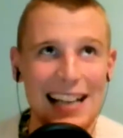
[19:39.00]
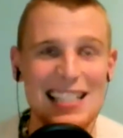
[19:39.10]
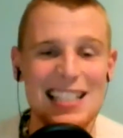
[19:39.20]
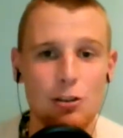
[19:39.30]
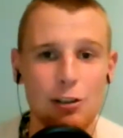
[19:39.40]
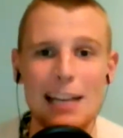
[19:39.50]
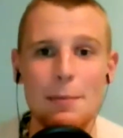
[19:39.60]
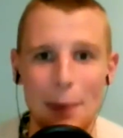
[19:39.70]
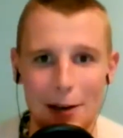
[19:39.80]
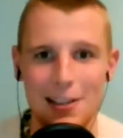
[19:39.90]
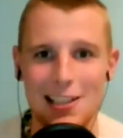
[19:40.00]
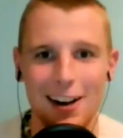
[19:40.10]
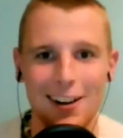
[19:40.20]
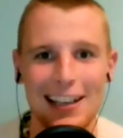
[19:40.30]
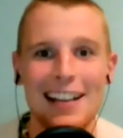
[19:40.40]
scream about it,
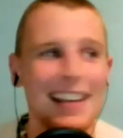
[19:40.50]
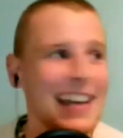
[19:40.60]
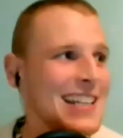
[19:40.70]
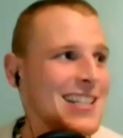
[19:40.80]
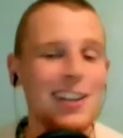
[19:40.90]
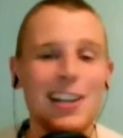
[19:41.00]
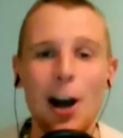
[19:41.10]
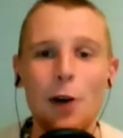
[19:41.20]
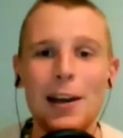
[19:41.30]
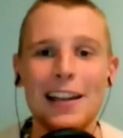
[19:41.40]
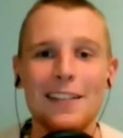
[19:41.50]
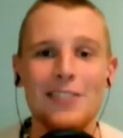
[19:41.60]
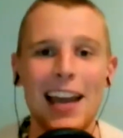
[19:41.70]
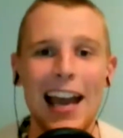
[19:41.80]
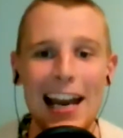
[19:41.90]
sorry, he's not going
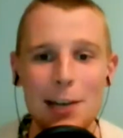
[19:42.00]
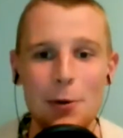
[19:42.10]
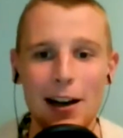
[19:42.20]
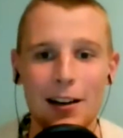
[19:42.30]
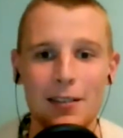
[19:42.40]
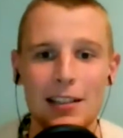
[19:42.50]
anywhere.